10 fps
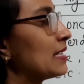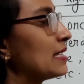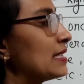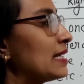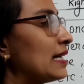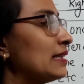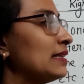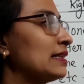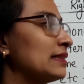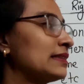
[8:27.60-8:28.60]
Here
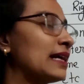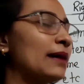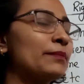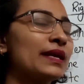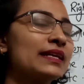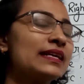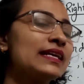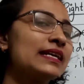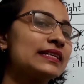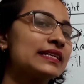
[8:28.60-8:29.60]
the
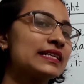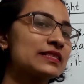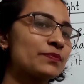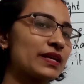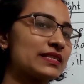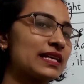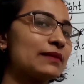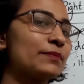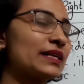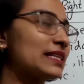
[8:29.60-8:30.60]
meaning indicates
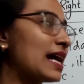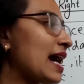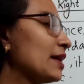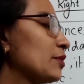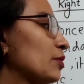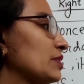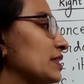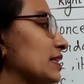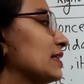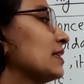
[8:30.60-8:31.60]
present, but I wrote
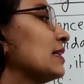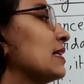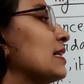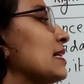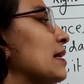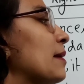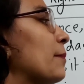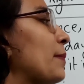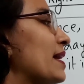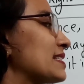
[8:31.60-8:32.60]
here
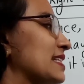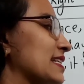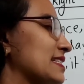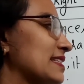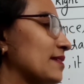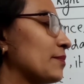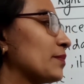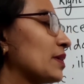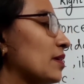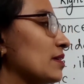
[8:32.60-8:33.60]
past tense
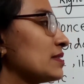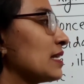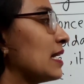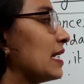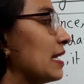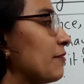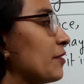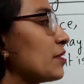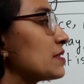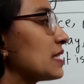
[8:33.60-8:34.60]
because if
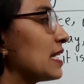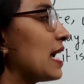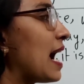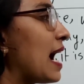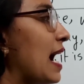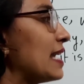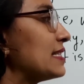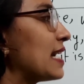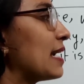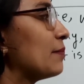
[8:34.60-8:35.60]
you see high
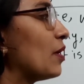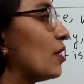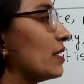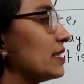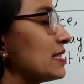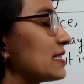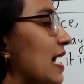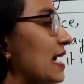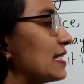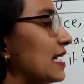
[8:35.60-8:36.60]
time or it is
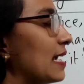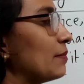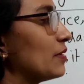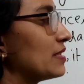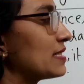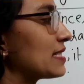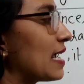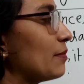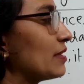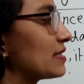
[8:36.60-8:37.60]
high time, it is
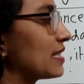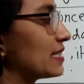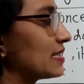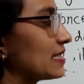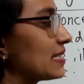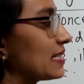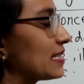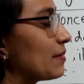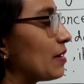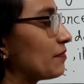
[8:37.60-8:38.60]
time in the sentence, that
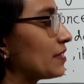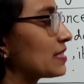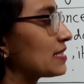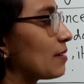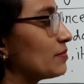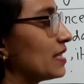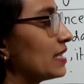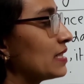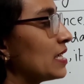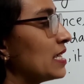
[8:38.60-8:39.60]
time after
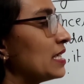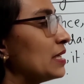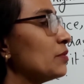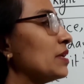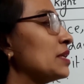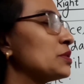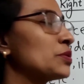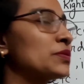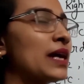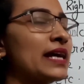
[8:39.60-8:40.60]
subject you need
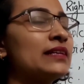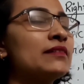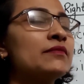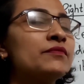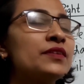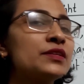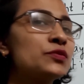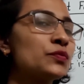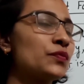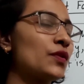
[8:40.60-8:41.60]
to write
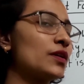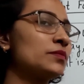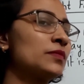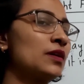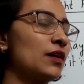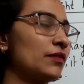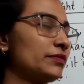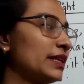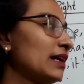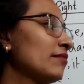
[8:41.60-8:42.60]
V2 form of
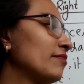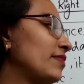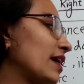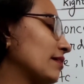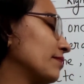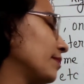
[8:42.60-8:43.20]
the verb.